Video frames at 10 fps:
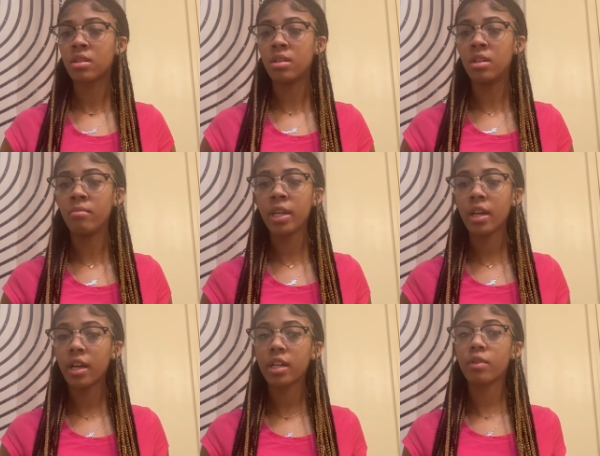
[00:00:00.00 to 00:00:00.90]
And me
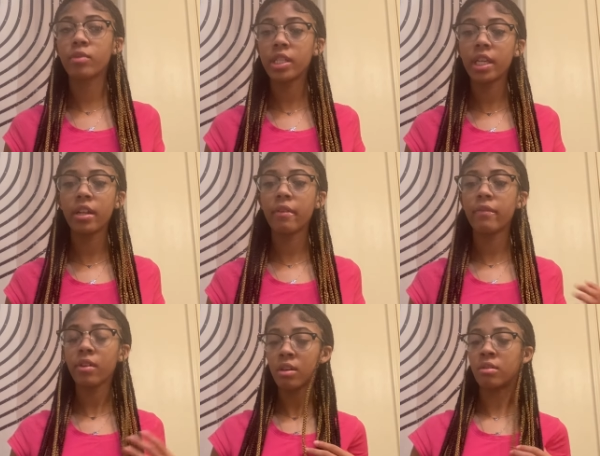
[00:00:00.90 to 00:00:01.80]
and her can really get in the
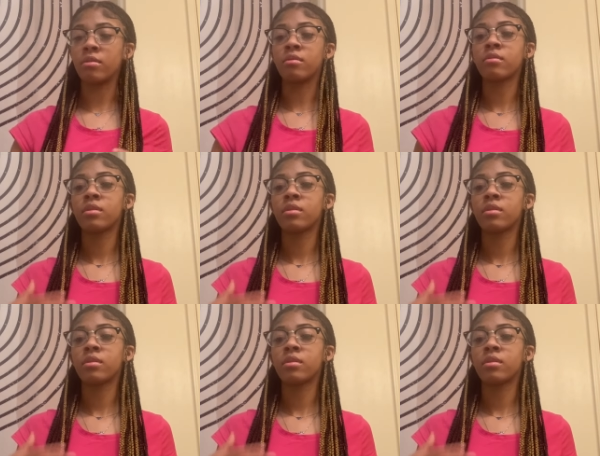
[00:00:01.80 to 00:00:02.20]
field.